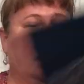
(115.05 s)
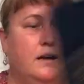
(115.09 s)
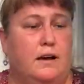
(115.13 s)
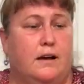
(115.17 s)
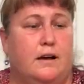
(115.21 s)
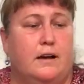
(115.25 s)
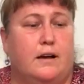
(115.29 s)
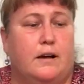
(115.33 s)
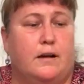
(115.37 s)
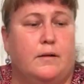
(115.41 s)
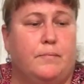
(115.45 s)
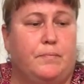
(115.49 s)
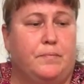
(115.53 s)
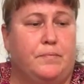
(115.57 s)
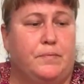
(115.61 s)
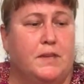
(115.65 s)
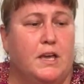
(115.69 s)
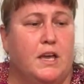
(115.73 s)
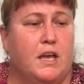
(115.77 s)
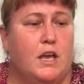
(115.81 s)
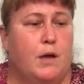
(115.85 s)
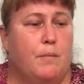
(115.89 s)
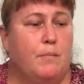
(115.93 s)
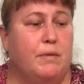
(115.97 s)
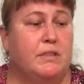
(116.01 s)
Um,
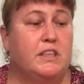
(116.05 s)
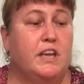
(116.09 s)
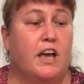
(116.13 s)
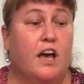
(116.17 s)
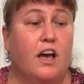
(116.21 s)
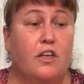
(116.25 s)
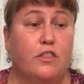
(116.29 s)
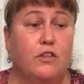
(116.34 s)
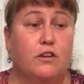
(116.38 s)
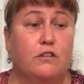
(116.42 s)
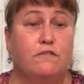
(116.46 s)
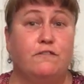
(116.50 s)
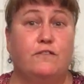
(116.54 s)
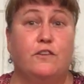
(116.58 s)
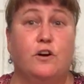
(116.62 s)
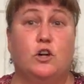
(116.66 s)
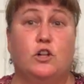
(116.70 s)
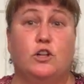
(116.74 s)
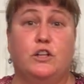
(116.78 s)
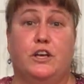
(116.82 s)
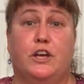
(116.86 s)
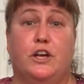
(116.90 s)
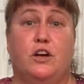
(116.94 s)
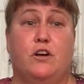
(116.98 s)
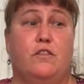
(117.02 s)
but the other
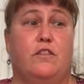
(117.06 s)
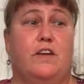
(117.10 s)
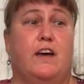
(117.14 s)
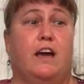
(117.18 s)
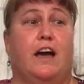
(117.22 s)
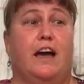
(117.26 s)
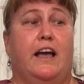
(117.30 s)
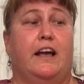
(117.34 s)
folio that